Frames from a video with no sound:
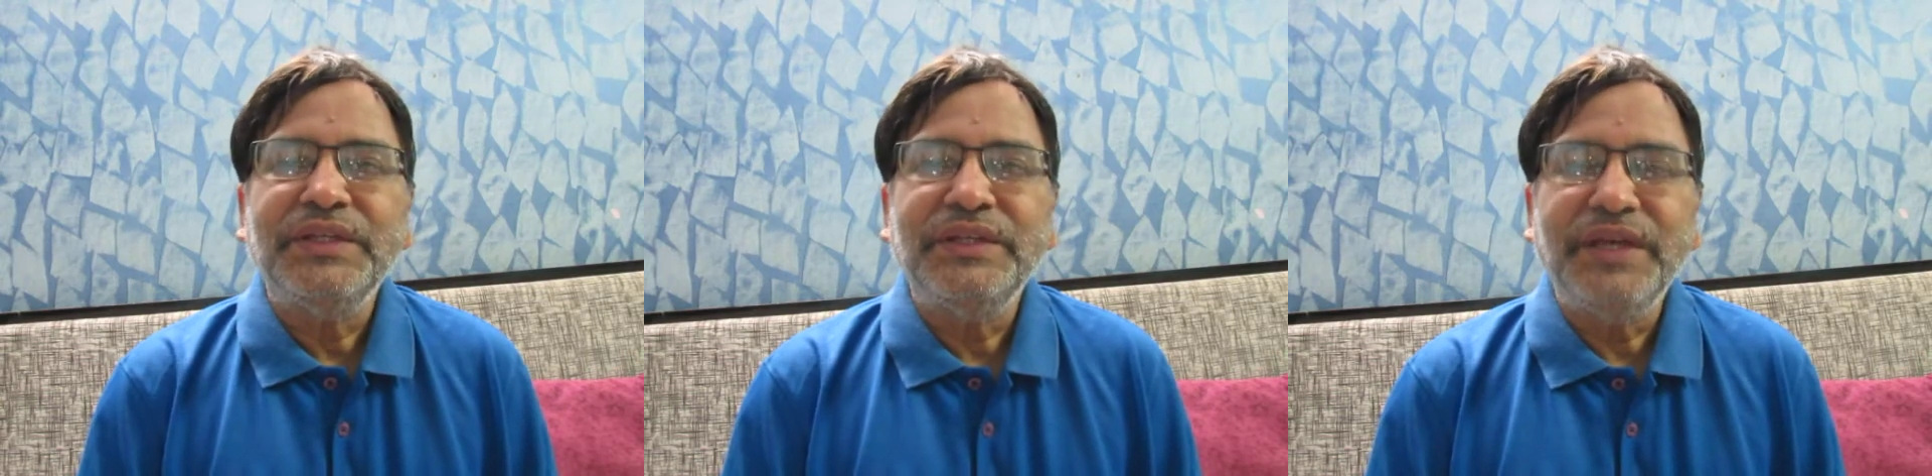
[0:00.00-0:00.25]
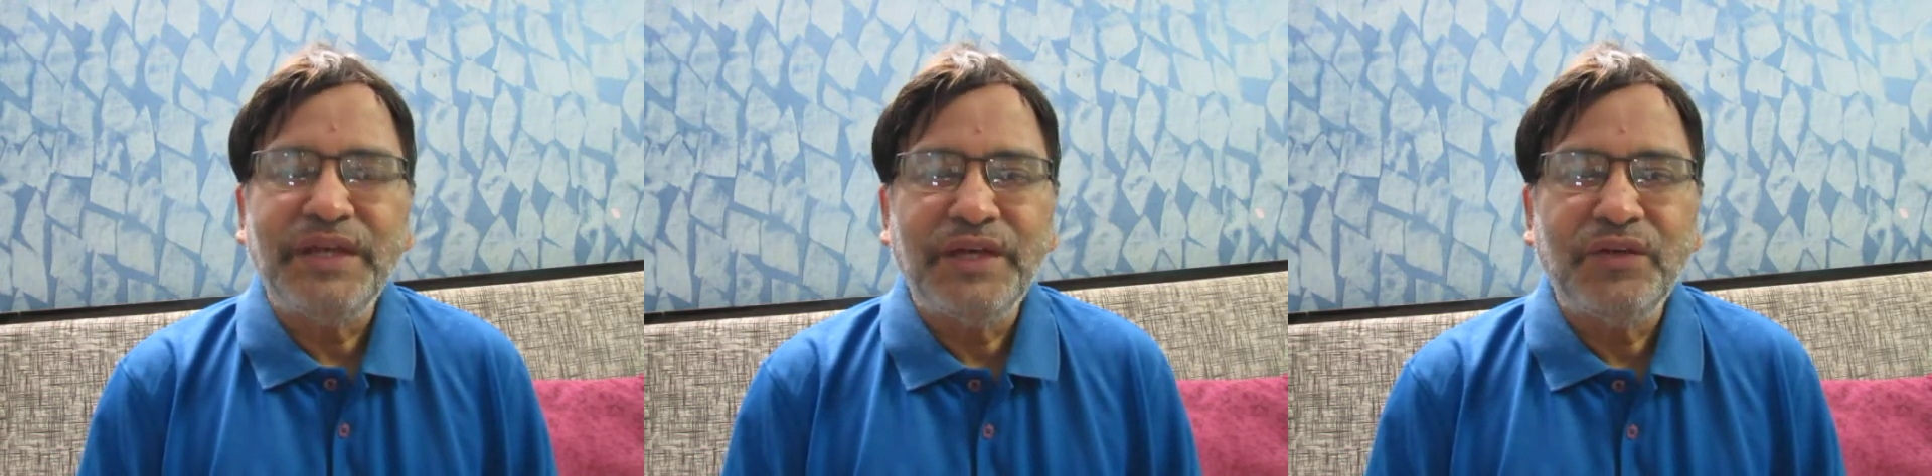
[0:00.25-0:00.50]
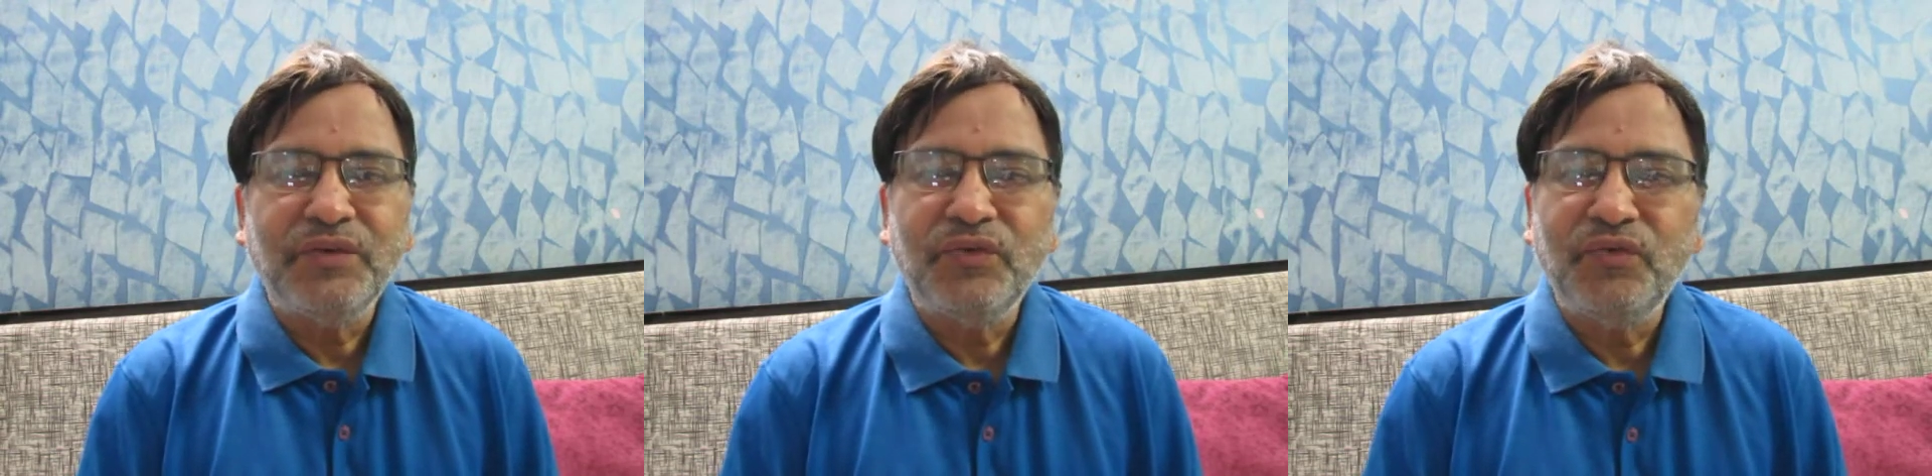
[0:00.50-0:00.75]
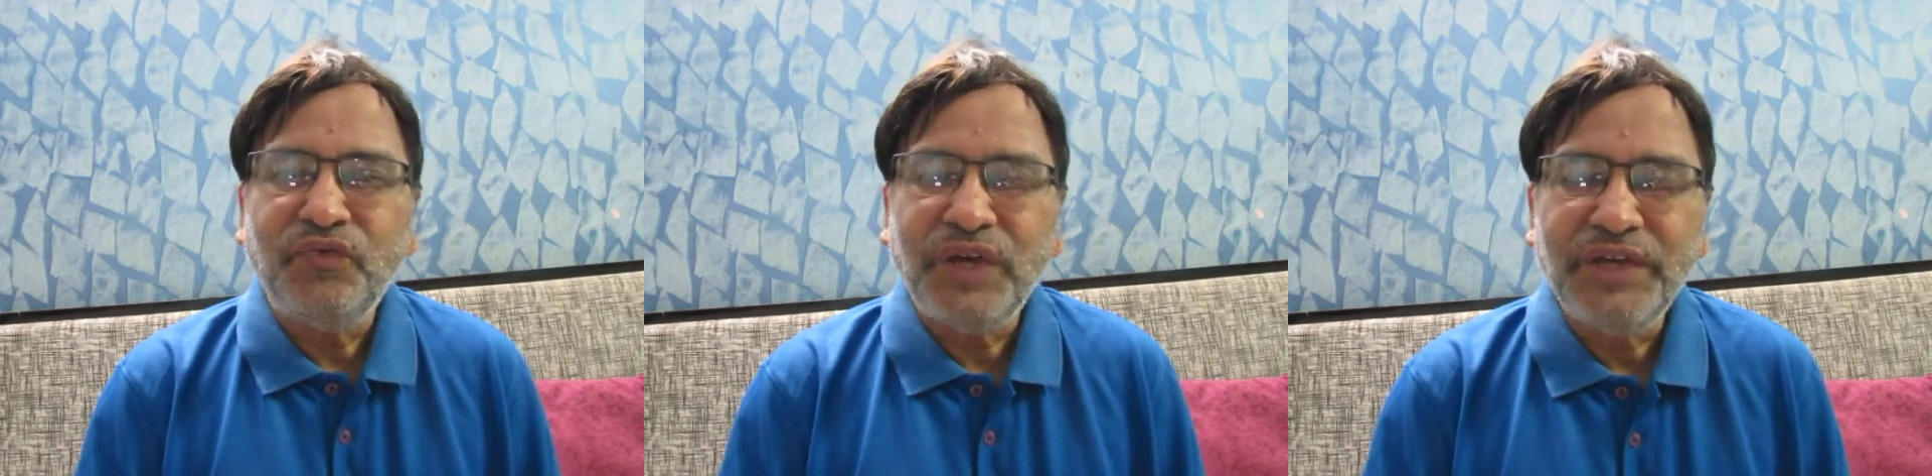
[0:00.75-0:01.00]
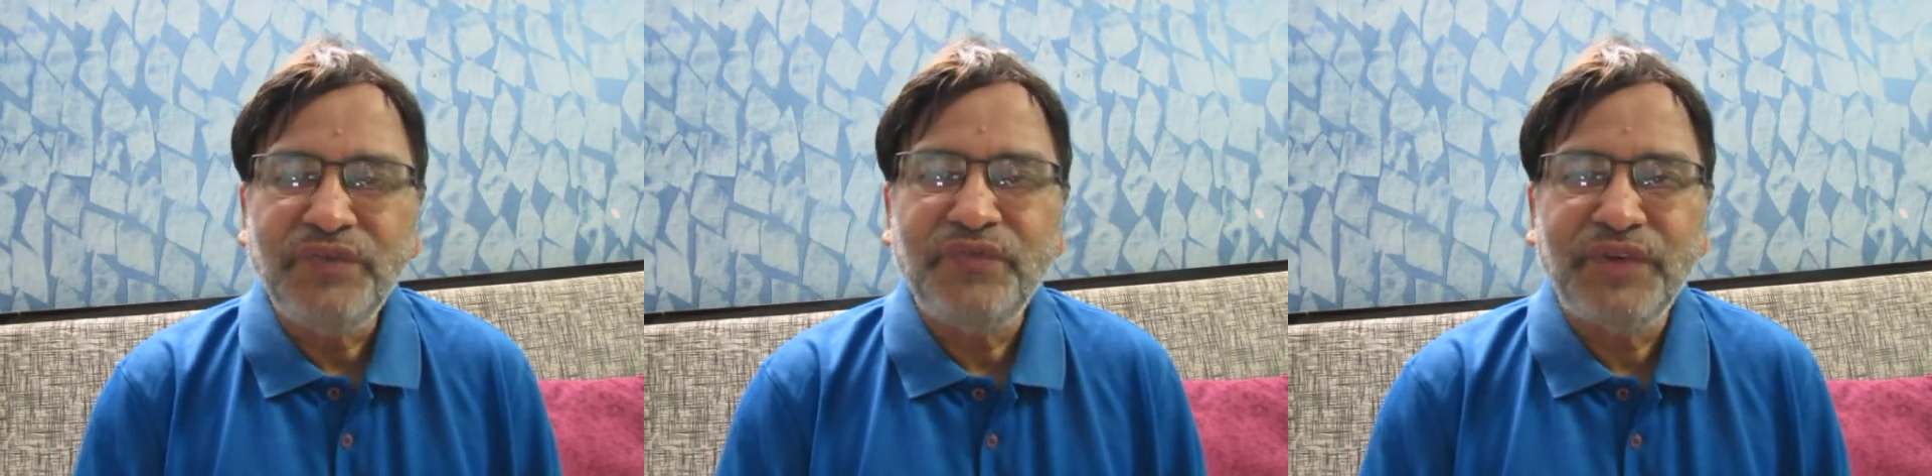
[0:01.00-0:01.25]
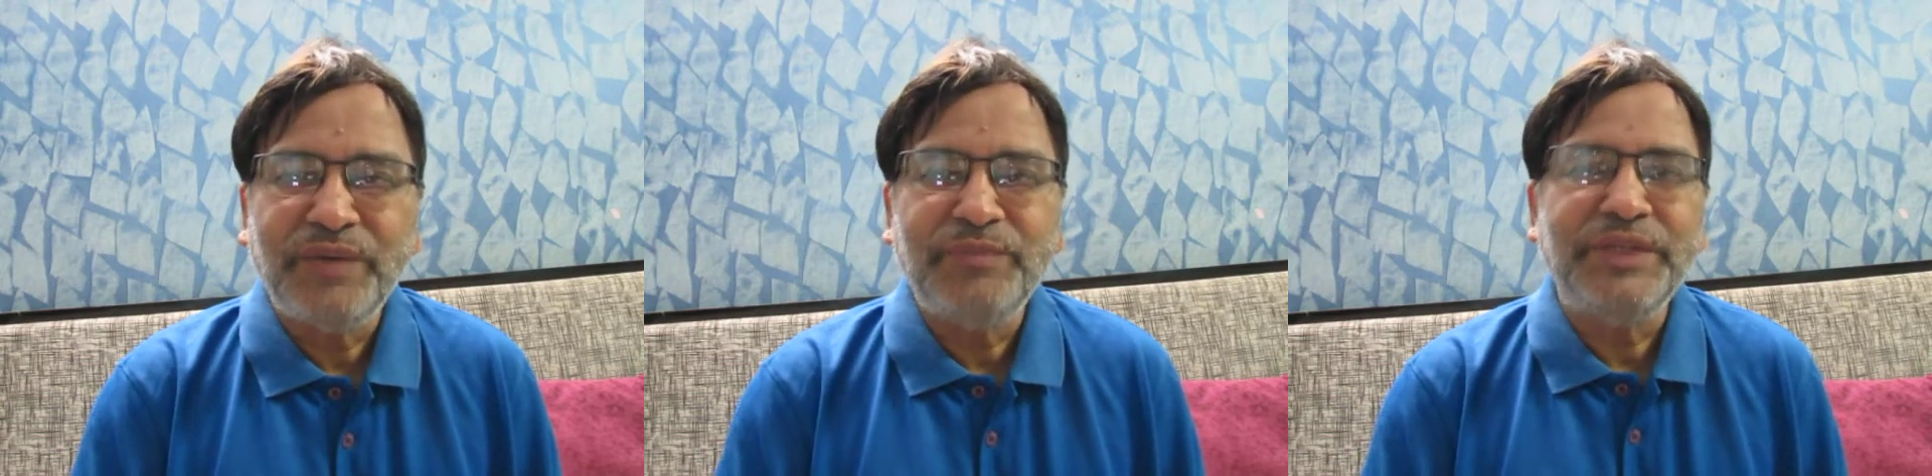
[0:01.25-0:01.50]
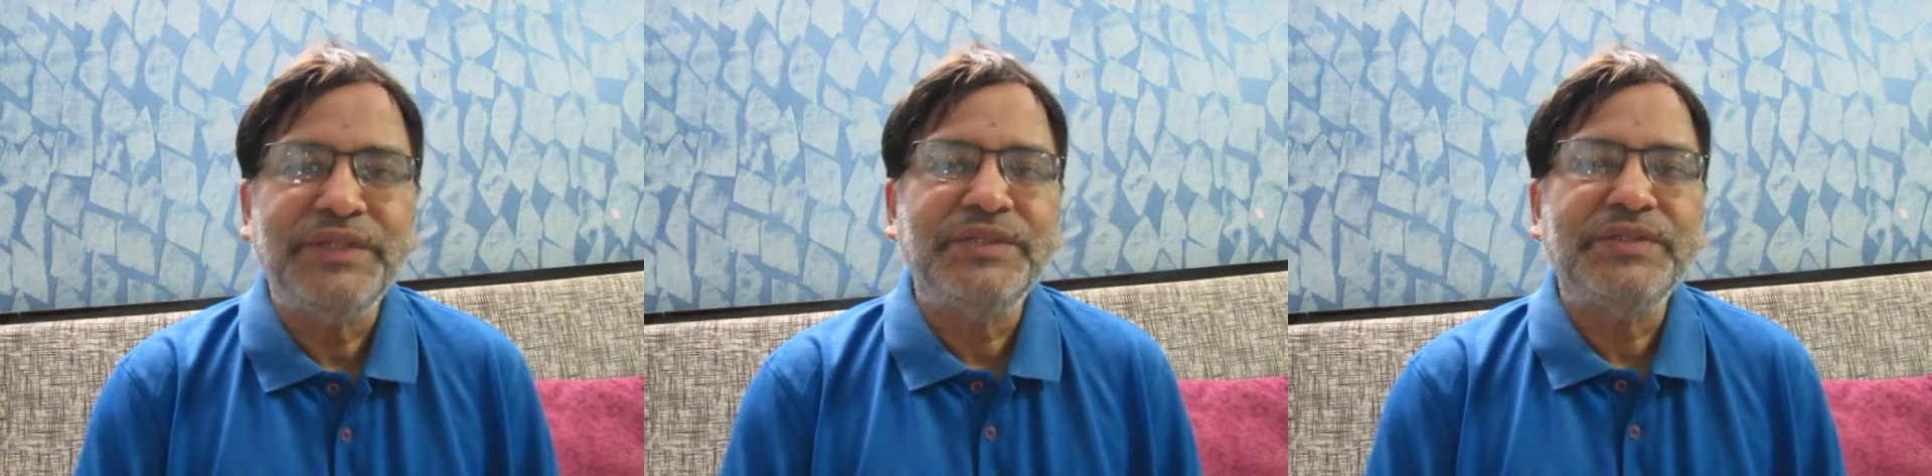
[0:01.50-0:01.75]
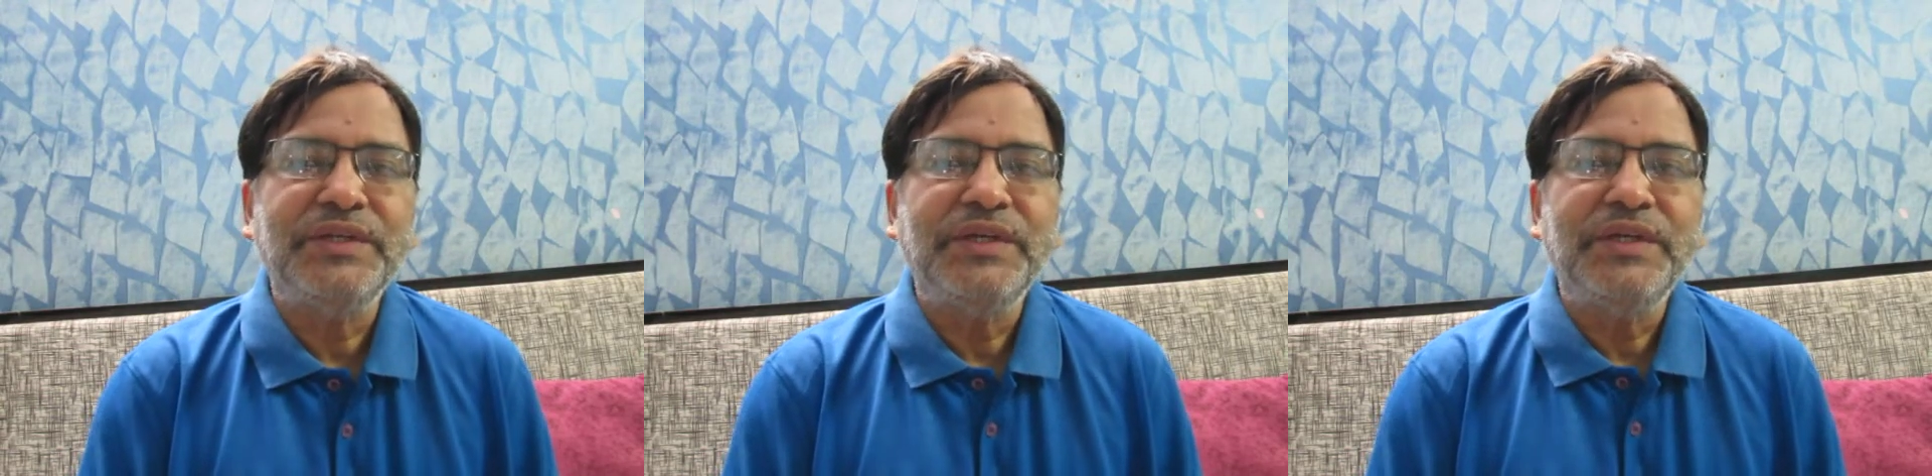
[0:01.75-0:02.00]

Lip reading: there are 5 families